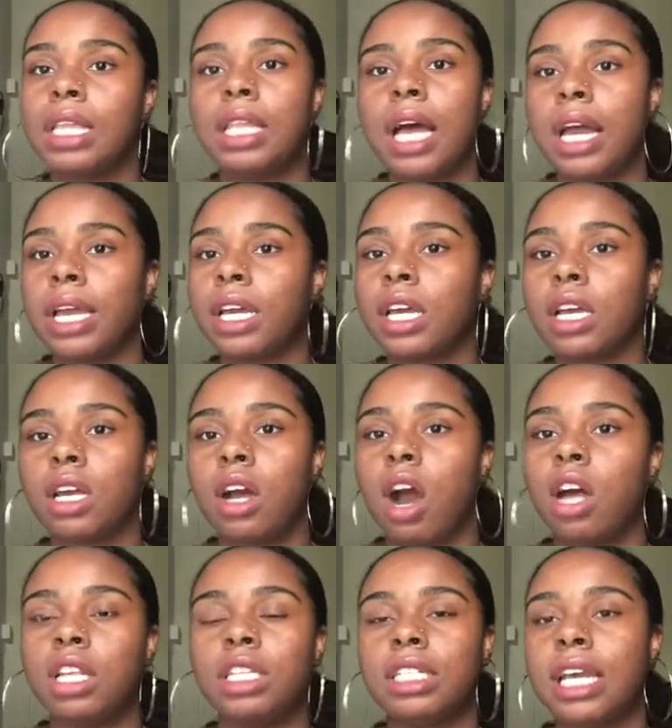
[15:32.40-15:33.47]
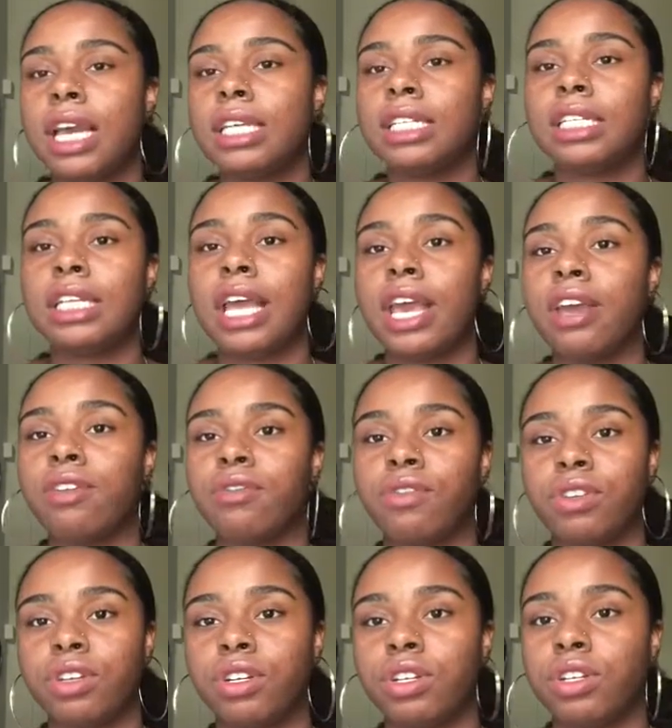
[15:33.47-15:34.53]
like, all it takes is
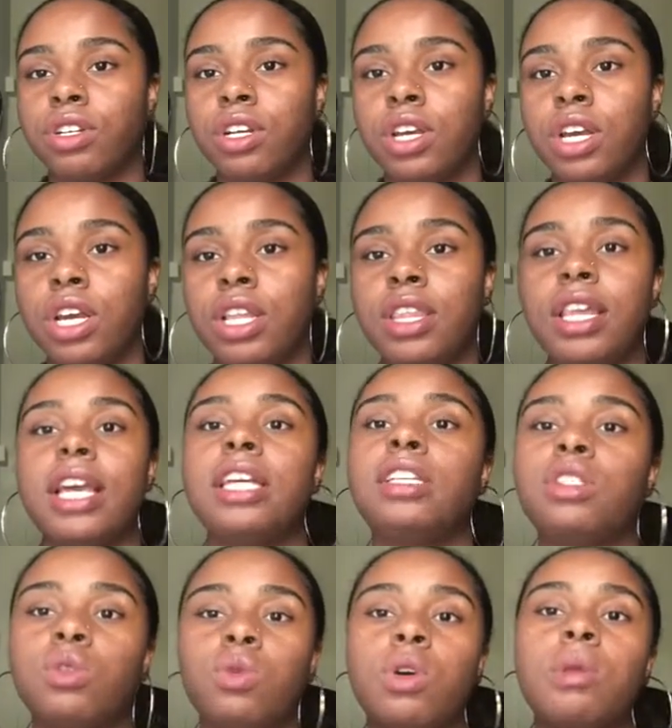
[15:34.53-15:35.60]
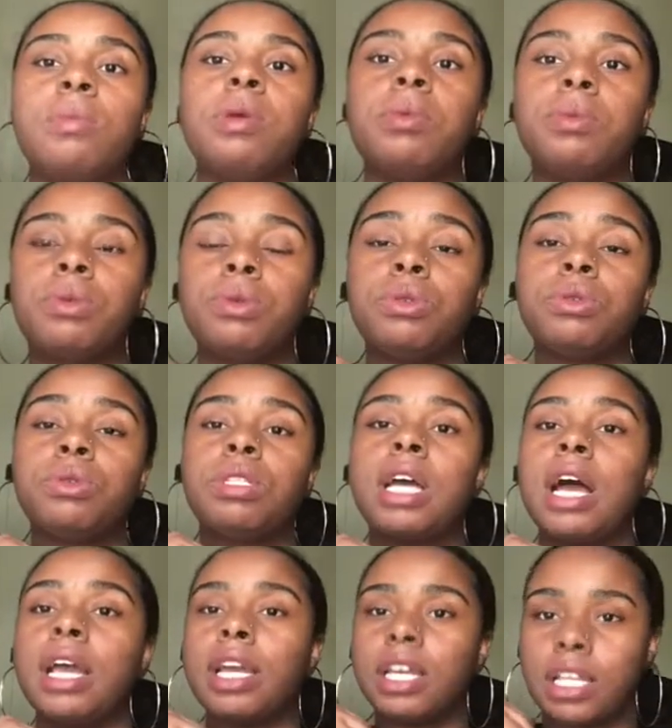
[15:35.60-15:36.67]
effort. That's what people
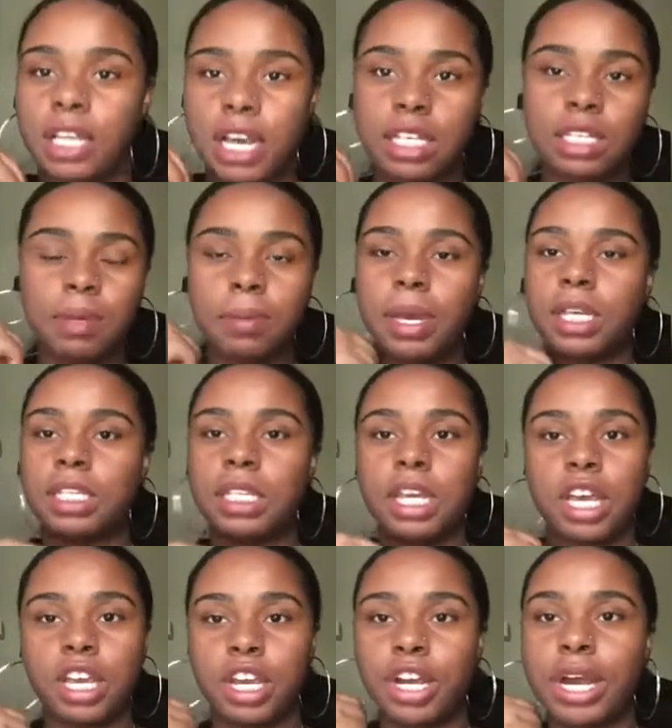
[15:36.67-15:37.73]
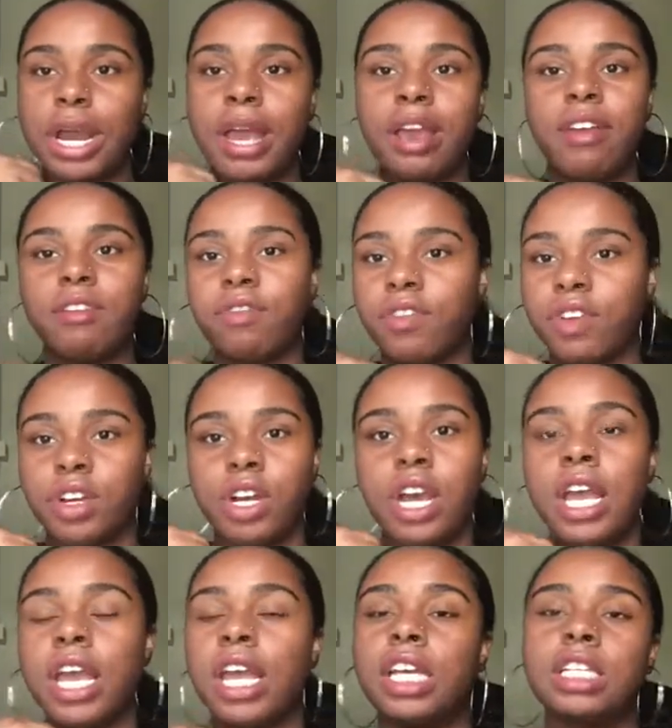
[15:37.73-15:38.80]
like. That's the best thing, your effort.
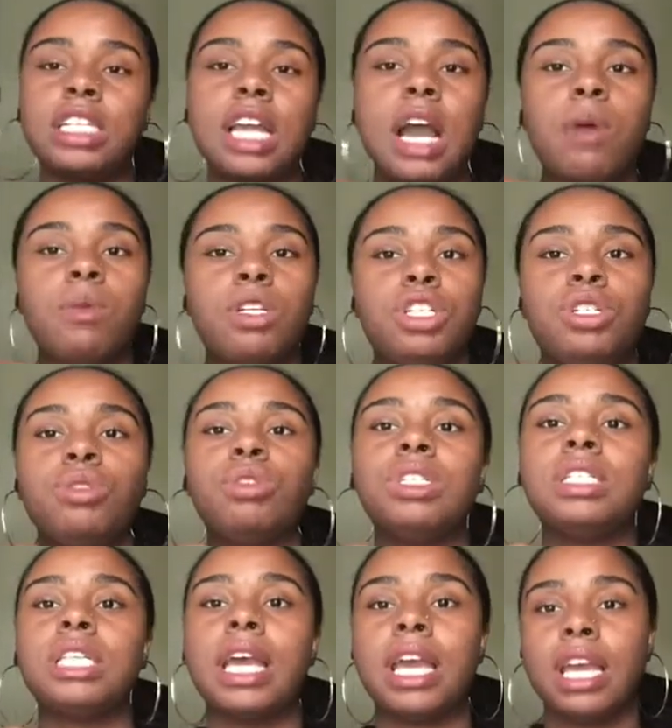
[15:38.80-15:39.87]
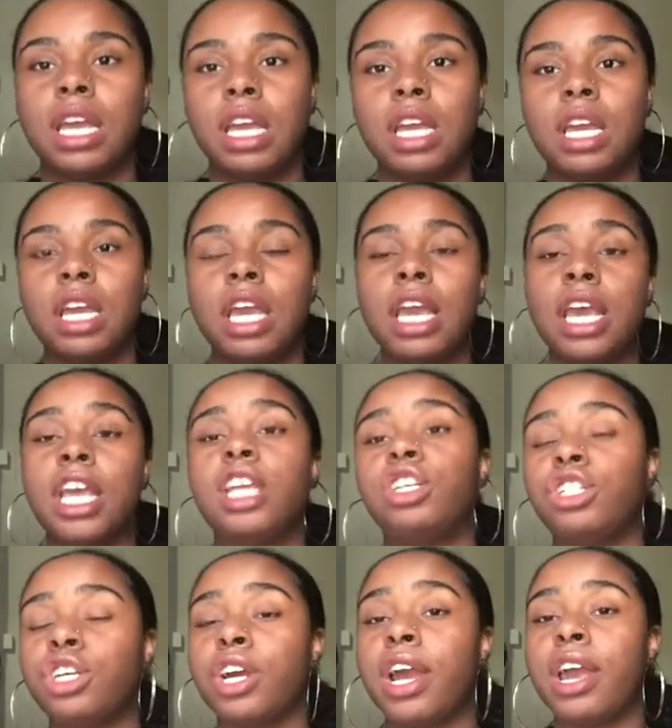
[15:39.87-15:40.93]
It's not what you say, it's
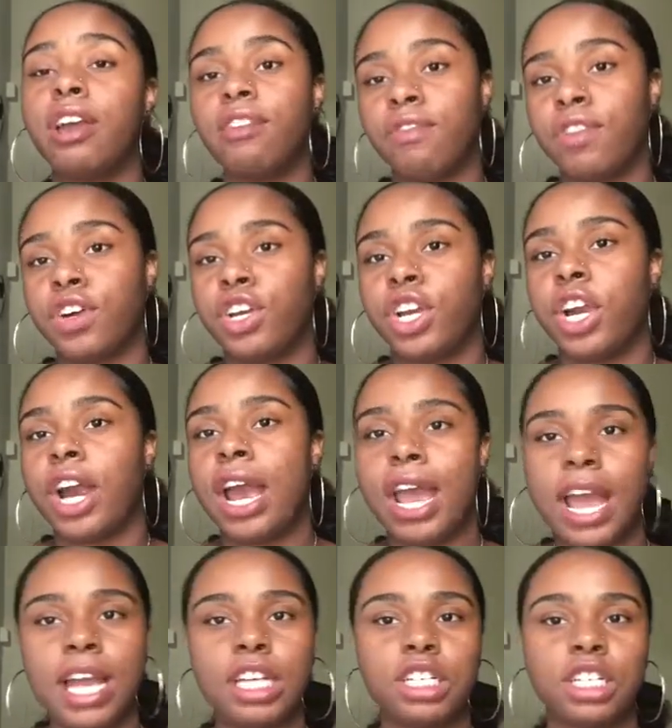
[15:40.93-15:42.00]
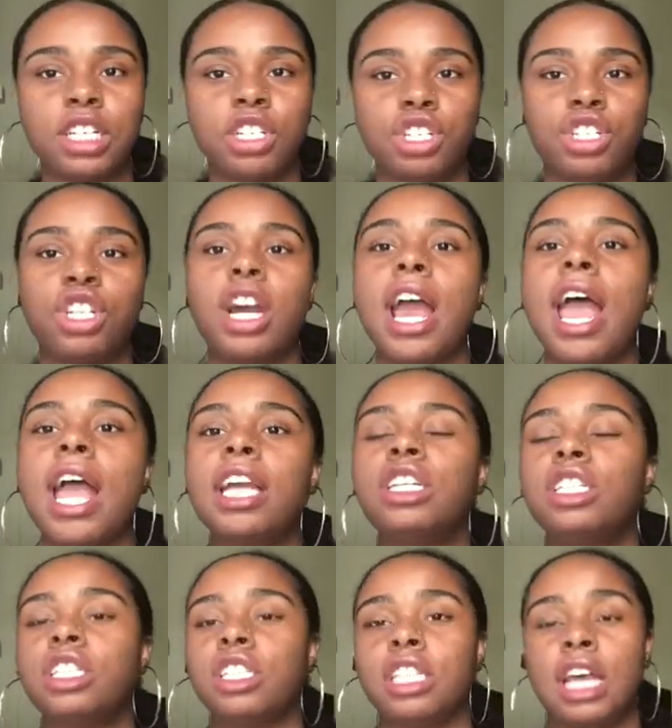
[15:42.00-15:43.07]
your effort, your actions. Your
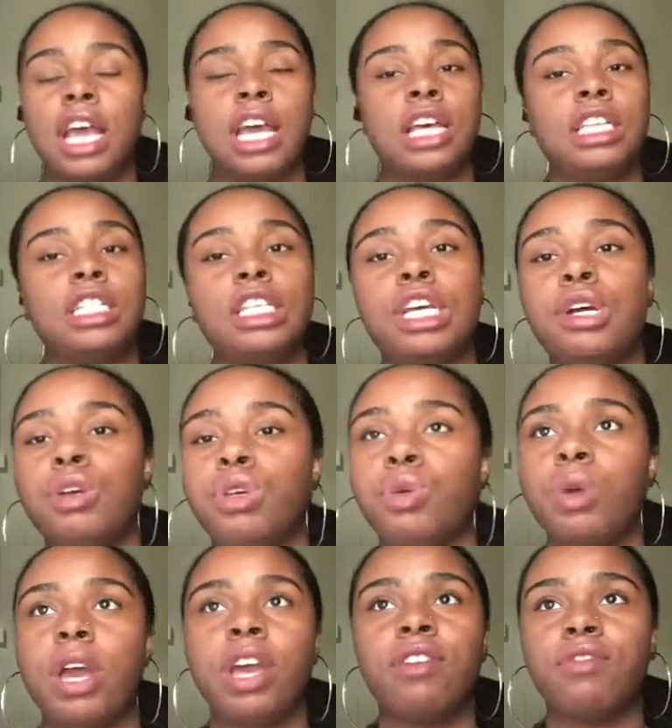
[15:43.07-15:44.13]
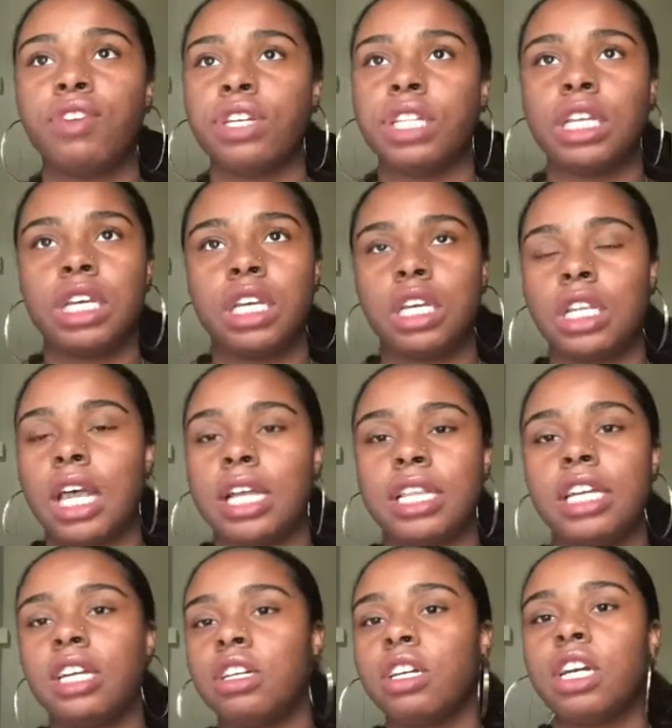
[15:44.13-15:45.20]
actions tell you everything. Like,
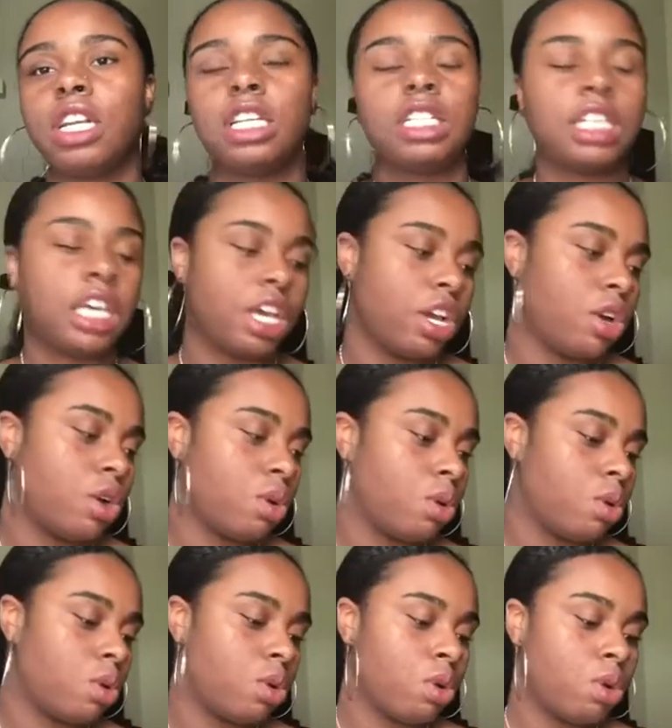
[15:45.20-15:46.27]
they're gonna tell